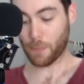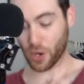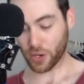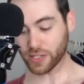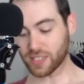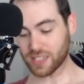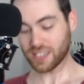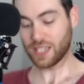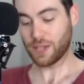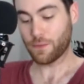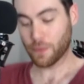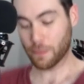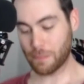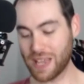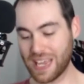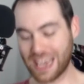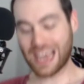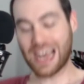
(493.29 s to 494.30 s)
personally for
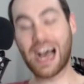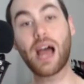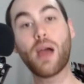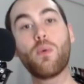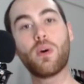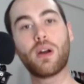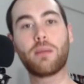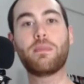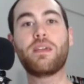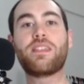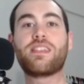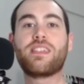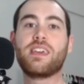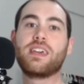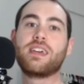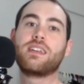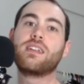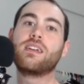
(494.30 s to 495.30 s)
me, I want to be
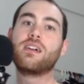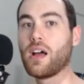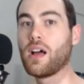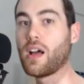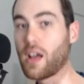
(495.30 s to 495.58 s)
thin.